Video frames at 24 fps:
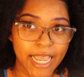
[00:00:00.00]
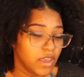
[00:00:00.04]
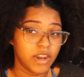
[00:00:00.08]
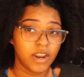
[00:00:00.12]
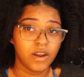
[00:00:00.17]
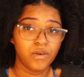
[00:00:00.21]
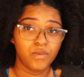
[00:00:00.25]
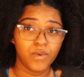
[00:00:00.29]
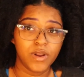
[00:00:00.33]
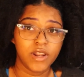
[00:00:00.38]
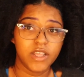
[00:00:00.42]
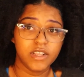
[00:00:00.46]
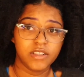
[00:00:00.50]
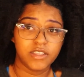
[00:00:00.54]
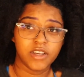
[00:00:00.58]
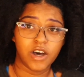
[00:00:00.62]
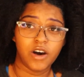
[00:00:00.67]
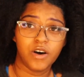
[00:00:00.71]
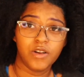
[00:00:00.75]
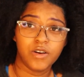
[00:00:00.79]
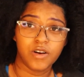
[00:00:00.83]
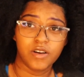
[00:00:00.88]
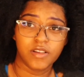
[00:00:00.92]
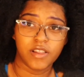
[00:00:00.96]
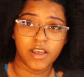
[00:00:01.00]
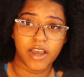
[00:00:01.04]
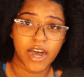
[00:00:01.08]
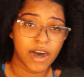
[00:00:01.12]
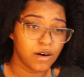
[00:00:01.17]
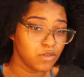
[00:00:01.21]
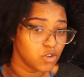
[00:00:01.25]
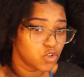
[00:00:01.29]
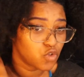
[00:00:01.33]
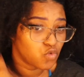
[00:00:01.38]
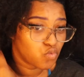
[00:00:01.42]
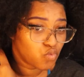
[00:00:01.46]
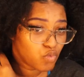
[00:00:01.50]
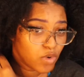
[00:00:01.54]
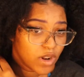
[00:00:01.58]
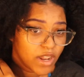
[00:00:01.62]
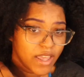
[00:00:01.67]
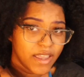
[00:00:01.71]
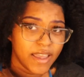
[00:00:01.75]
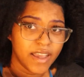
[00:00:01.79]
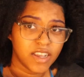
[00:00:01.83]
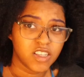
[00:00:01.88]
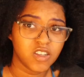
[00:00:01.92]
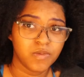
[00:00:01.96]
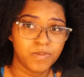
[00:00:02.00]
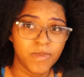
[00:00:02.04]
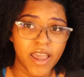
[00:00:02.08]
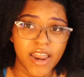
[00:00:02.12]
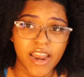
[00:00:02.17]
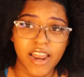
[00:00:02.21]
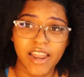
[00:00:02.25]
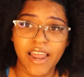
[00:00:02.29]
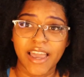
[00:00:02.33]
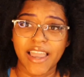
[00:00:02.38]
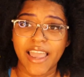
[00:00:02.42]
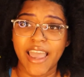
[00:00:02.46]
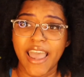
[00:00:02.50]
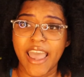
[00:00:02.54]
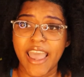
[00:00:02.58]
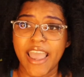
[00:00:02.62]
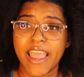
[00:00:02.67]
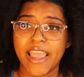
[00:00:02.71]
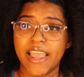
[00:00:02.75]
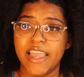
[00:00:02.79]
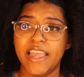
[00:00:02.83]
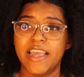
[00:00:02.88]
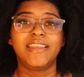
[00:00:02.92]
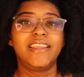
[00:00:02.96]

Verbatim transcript: And I really told her that. I was really explaining like, "Hey,